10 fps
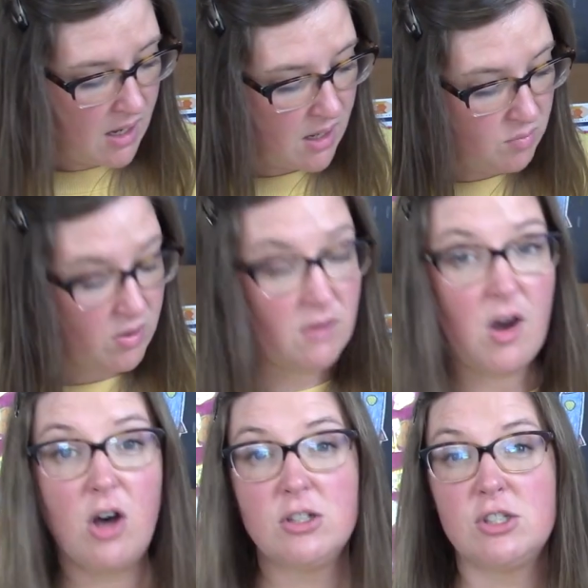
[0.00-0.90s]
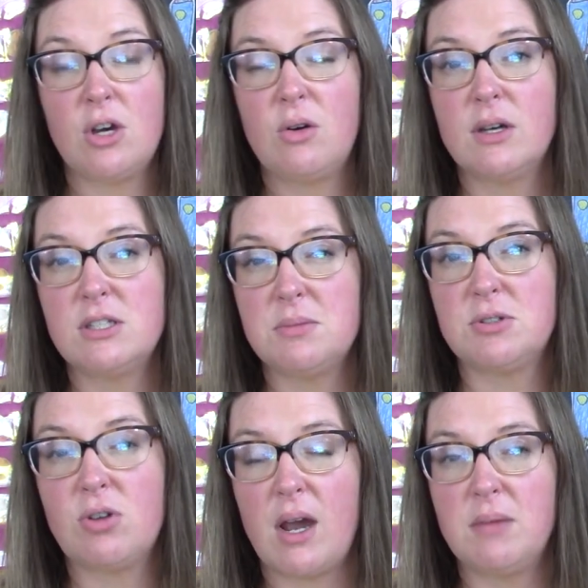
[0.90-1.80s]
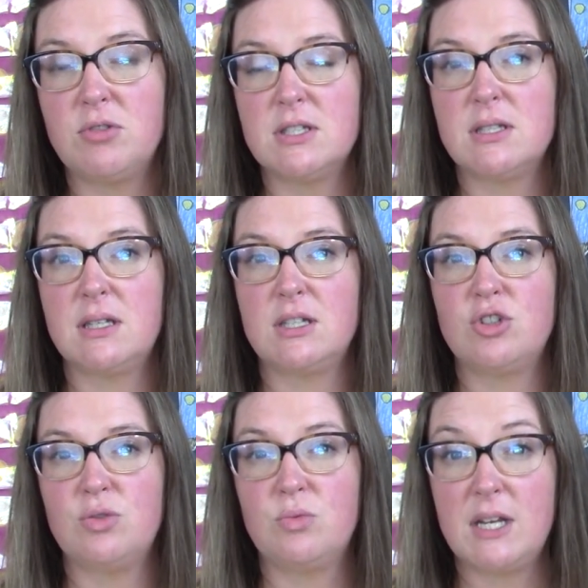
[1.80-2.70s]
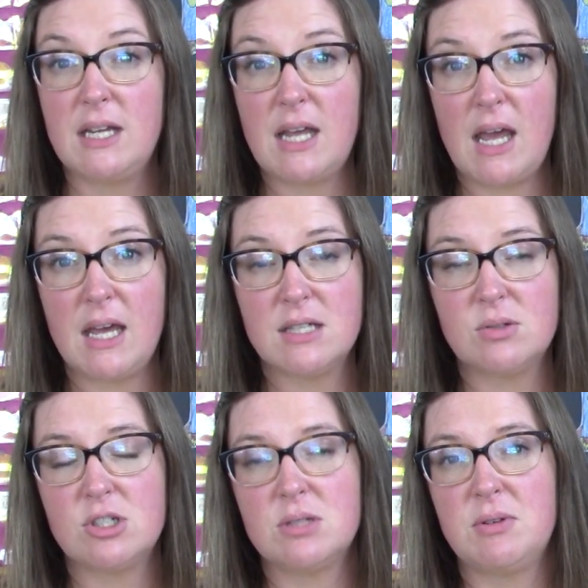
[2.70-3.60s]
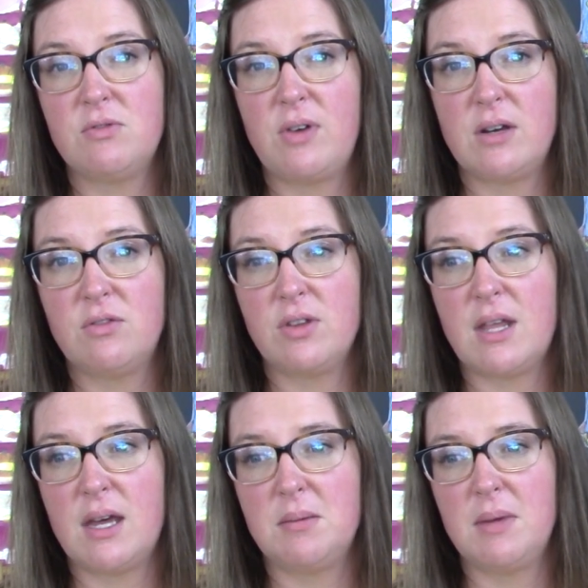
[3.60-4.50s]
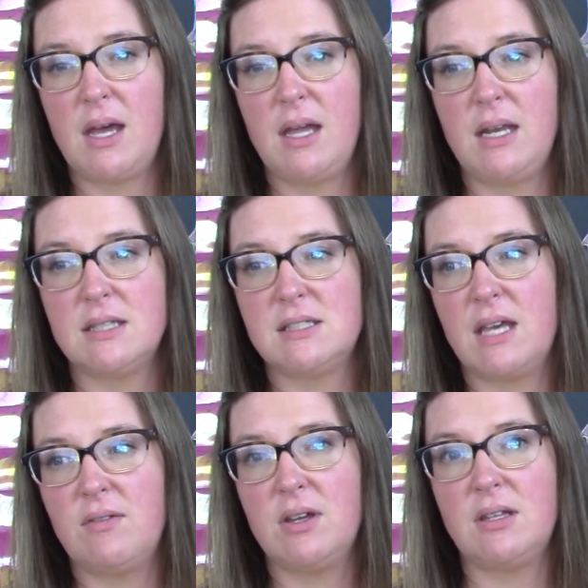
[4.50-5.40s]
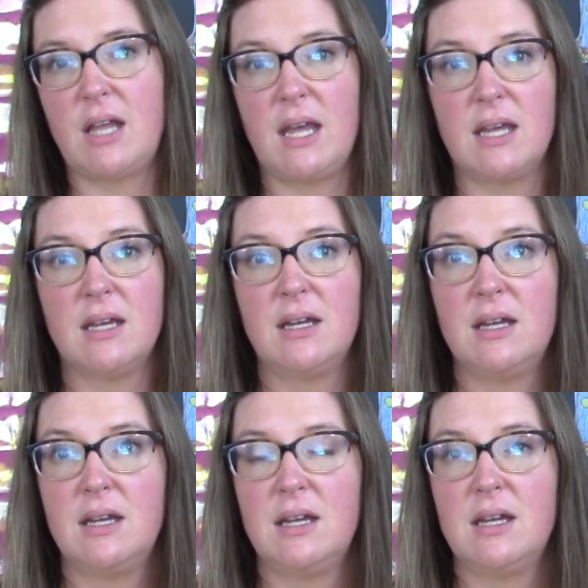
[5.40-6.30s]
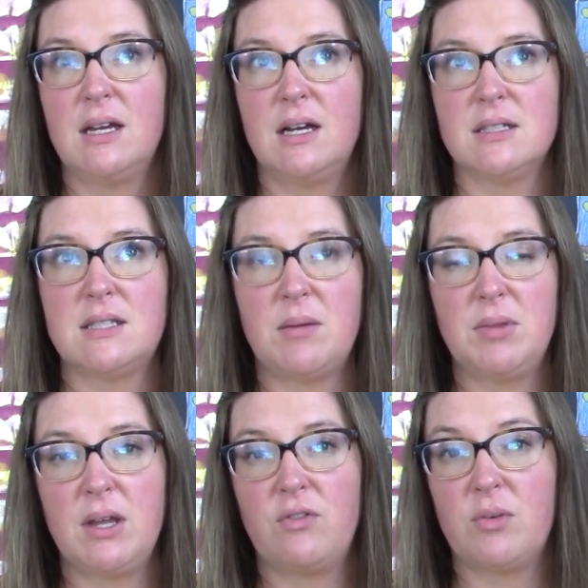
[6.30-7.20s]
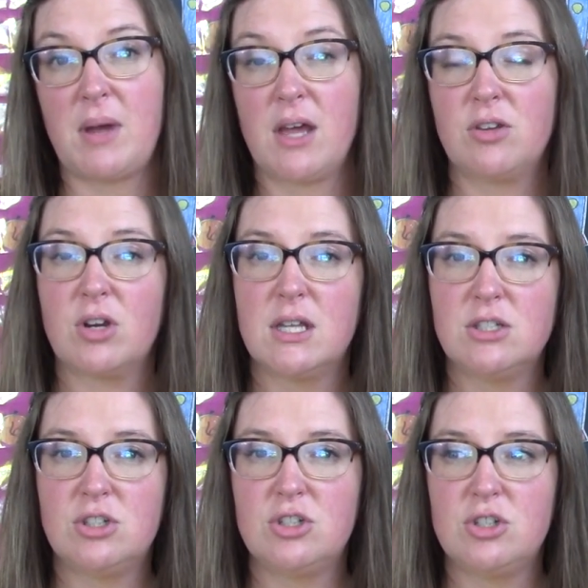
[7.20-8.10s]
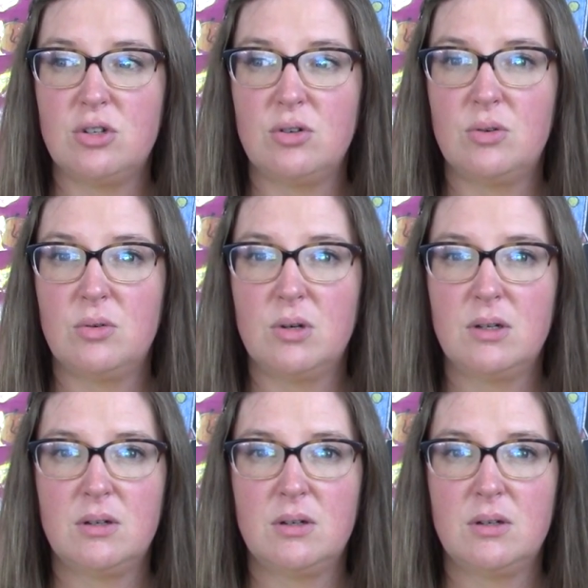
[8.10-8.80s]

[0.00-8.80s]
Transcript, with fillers: Um, we've also subscribed recently to Reading Eggs, which has been fun for them, and it's given like something for my other kids to do